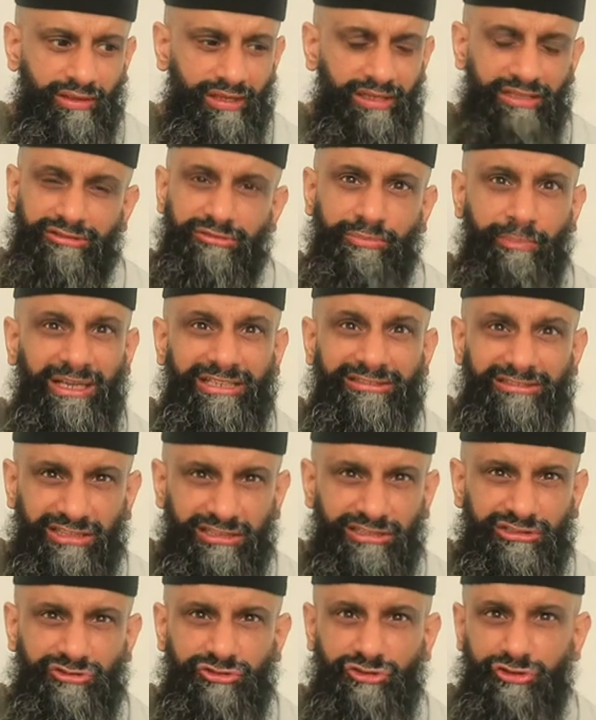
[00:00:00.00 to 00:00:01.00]
It's
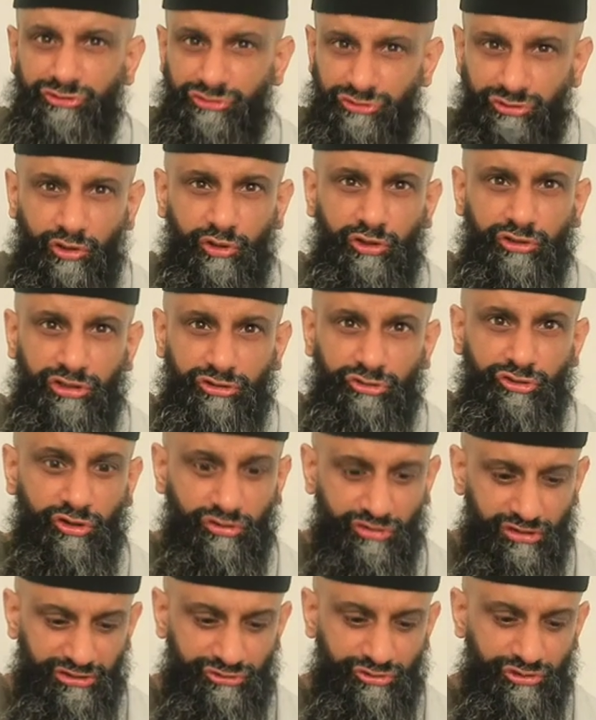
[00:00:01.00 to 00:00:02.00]
basically just to hold the
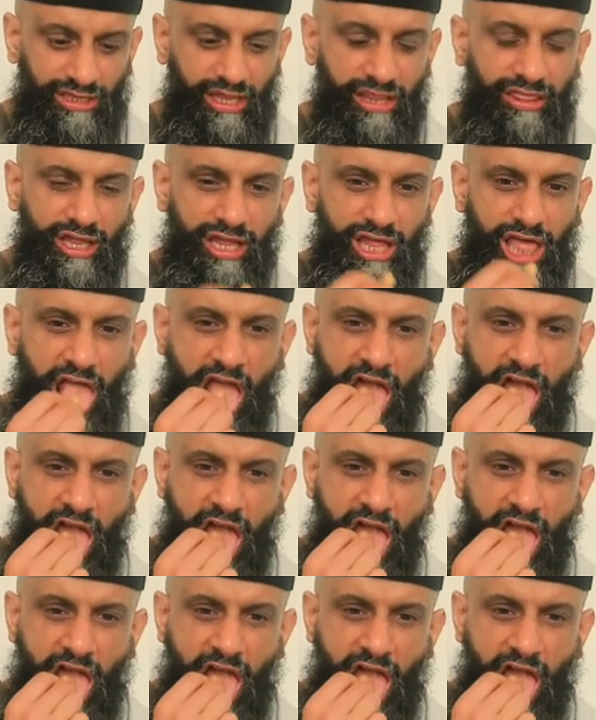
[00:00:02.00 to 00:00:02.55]
chocolate together.